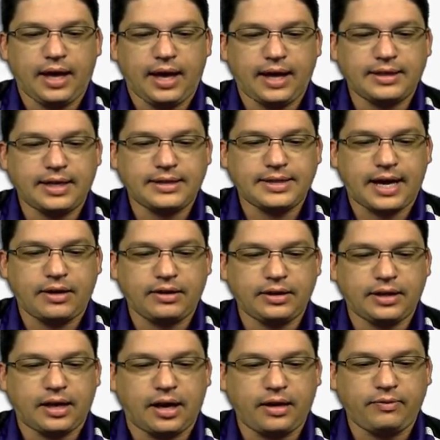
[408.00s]
And then down in the
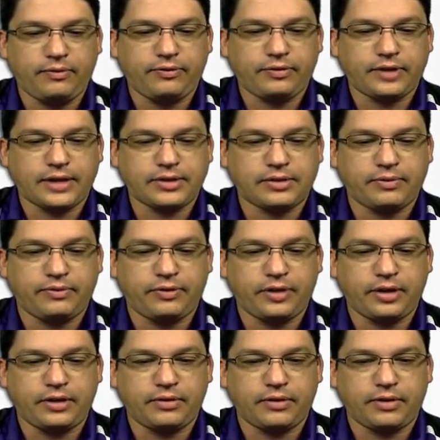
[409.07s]
custom
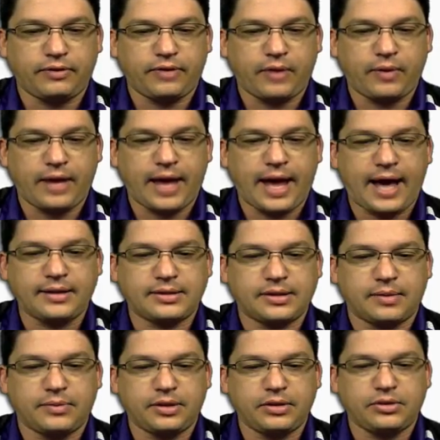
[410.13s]
footer, if I want to add
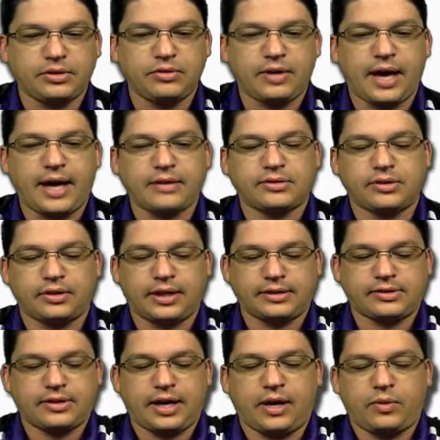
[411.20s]
something to that, so
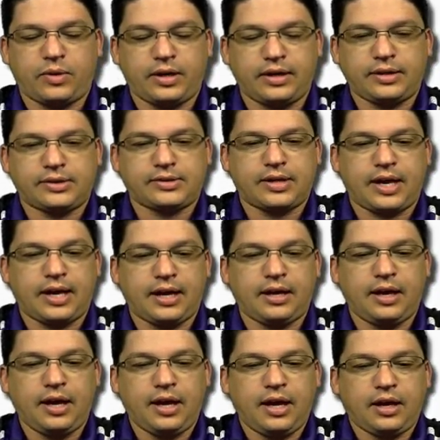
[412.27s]
let's say I wanted to say,
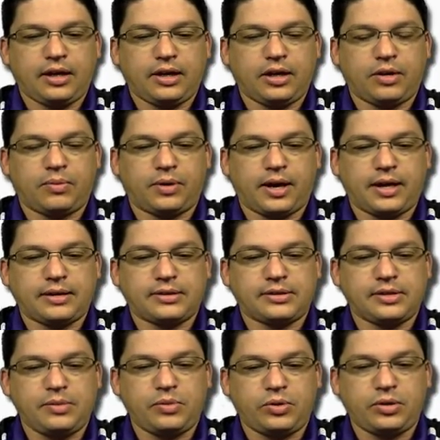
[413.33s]
you know, Brian
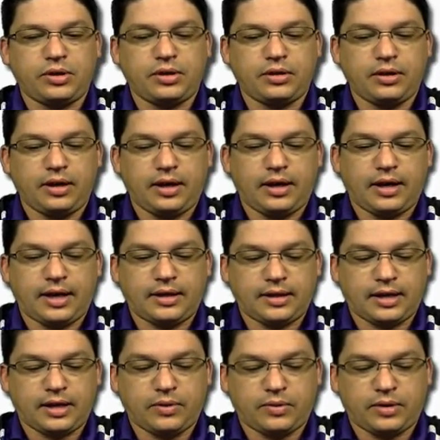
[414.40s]
Seymour, and
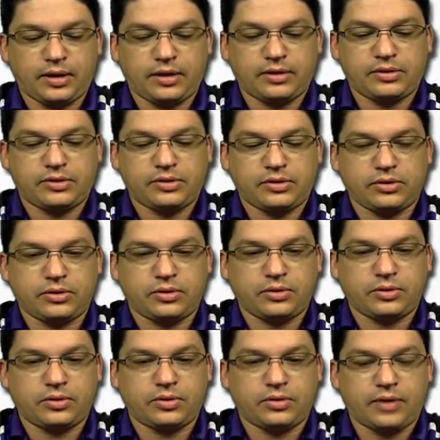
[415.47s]
then I wanted
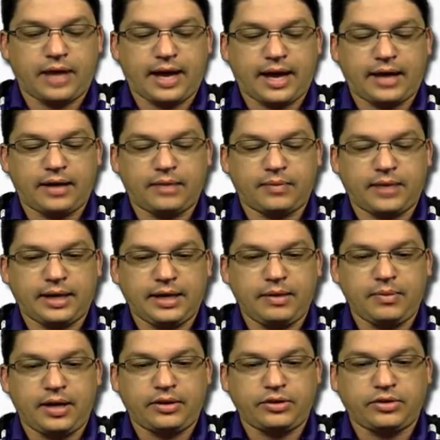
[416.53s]
to add in my
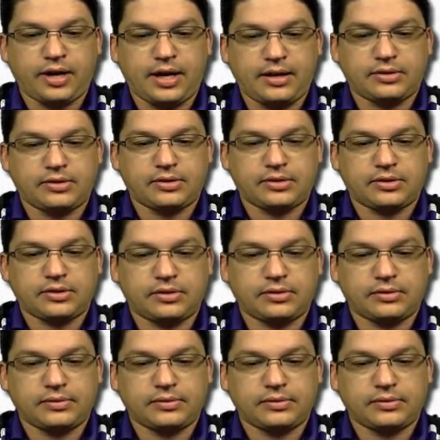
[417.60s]
email address